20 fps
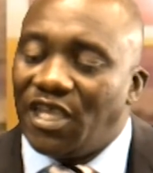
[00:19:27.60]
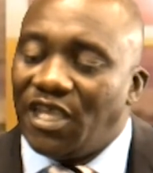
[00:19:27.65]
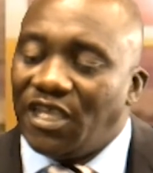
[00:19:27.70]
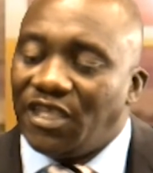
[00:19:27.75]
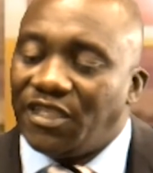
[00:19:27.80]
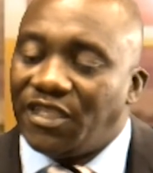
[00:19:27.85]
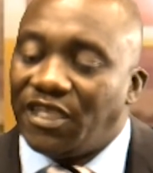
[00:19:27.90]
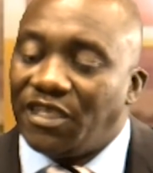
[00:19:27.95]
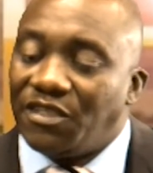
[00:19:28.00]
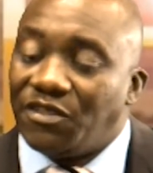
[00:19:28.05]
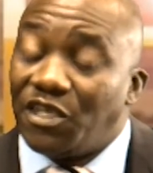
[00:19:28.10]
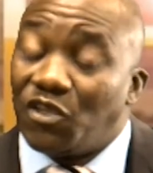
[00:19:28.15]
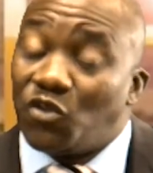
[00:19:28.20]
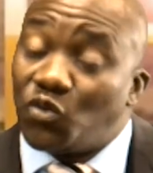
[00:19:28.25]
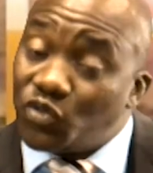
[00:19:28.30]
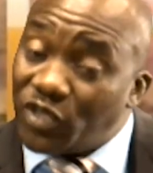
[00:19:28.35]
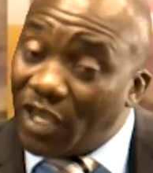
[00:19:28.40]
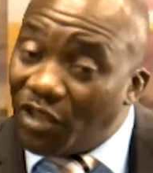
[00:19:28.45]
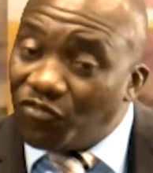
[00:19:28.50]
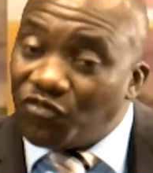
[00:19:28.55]
they
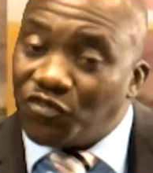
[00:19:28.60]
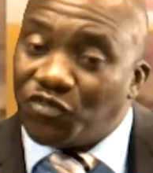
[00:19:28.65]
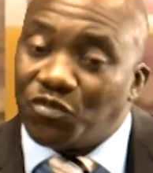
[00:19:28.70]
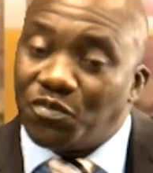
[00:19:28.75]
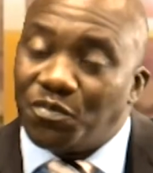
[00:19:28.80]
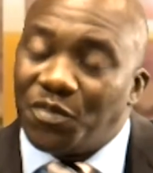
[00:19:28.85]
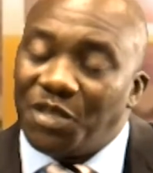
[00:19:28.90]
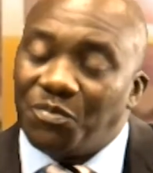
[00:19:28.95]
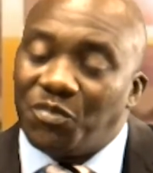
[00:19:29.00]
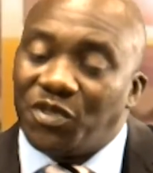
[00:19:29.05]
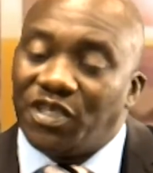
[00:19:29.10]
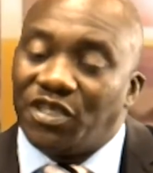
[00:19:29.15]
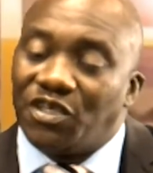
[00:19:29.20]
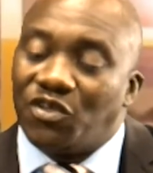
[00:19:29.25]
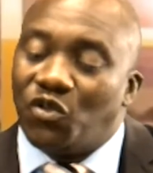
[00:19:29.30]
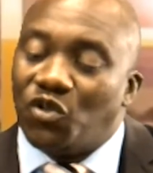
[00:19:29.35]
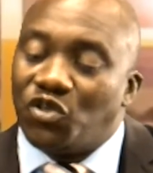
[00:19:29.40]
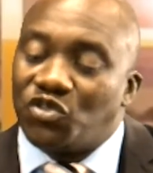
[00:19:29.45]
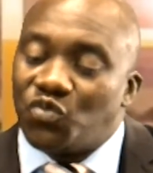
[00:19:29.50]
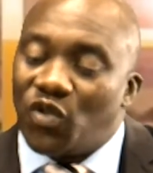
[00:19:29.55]
could have maybe
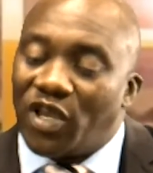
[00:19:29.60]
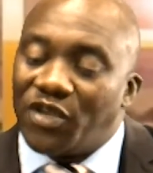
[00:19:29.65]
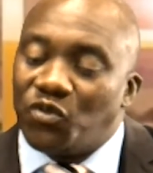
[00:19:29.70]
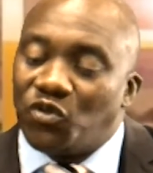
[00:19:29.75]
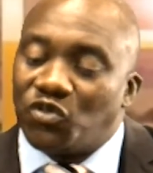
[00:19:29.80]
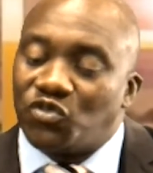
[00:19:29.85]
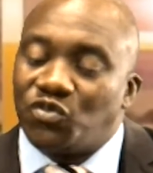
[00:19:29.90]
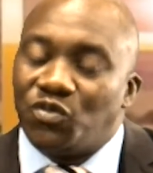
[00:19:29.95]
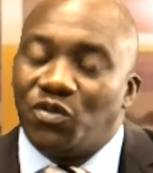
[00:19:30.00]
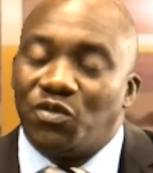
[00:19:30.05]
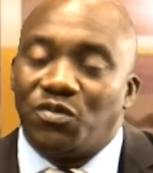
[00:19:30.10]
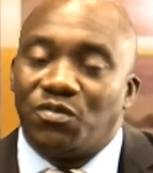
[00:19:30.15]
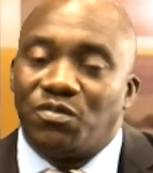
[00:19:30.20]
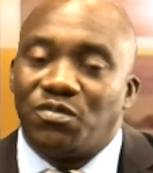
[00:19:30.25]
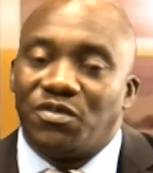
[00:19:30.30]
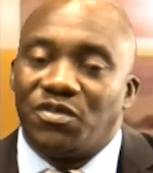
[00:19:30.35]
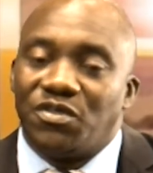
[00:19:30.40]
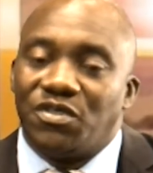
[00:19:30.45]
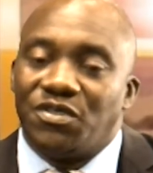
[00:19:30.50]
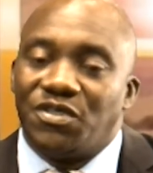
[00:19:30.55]
got one or two
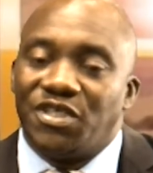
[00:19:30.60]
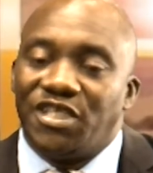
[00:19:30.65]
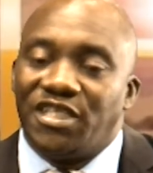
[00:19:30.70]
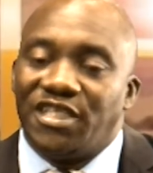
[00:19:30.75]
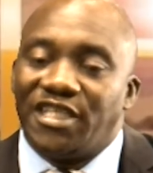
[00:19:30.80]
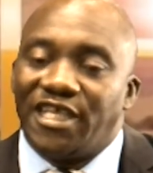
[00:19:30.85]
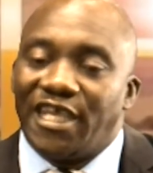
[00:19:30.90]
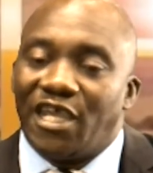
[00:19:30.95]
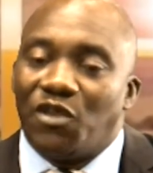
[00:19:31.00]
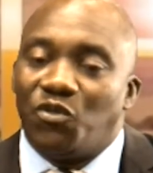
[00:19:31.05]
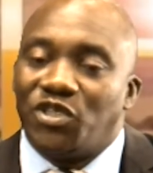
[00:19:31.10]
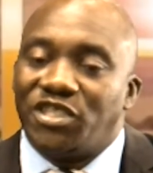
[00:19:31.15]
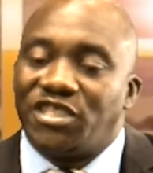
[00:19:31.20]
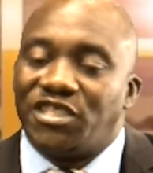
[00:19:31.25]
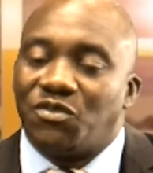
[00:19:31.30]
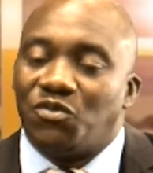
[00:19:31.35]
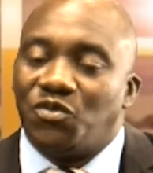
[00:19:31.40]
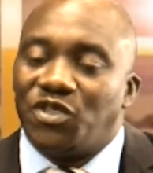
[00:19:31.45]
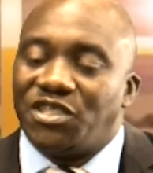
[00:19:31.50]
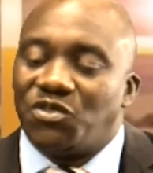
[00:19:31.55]
in there
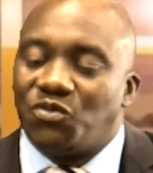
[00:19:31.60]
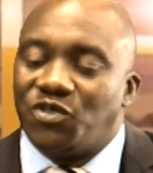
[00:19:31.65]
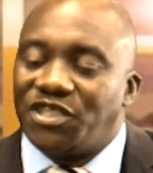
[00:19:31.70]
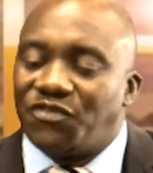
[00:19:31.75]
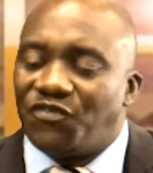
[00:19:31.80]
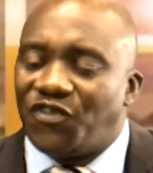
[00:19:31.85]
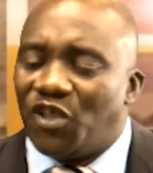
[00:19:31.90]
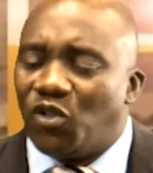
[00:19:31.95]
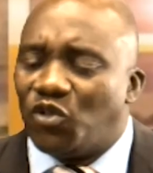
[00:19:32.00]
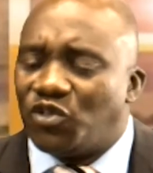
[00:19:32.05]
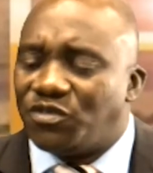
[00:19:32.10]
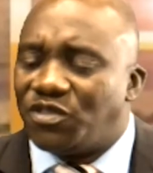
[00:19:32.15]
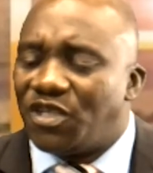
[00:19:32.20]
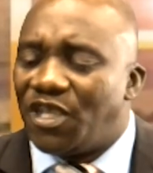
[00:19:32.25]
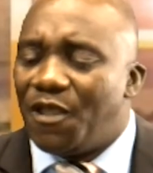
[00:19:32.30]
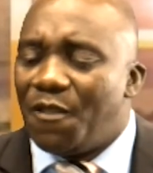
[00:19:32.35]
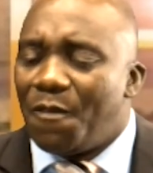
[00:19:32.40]
which failed.